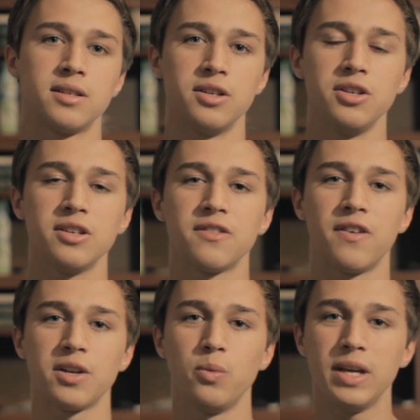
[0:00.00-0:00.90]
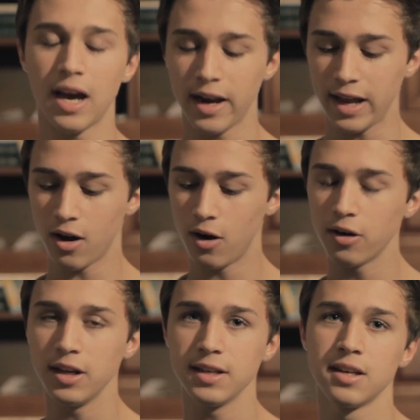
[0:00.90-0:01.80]
So to do this effect, we got a
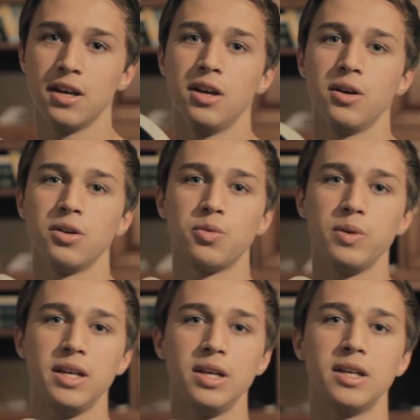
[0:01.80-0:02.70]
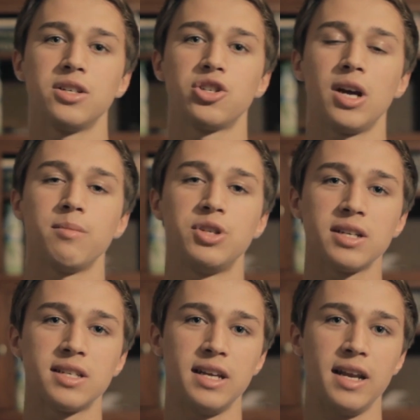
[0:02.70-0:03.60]
harness, which we strapped
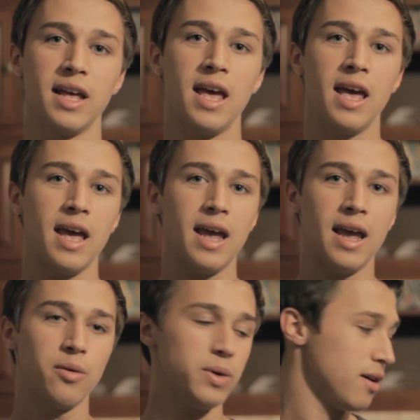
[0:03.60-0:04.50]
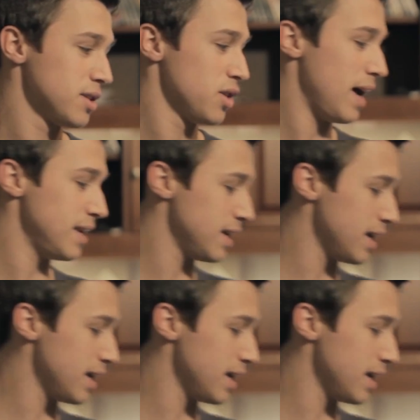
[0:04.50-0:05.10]
Justin in, and we also had to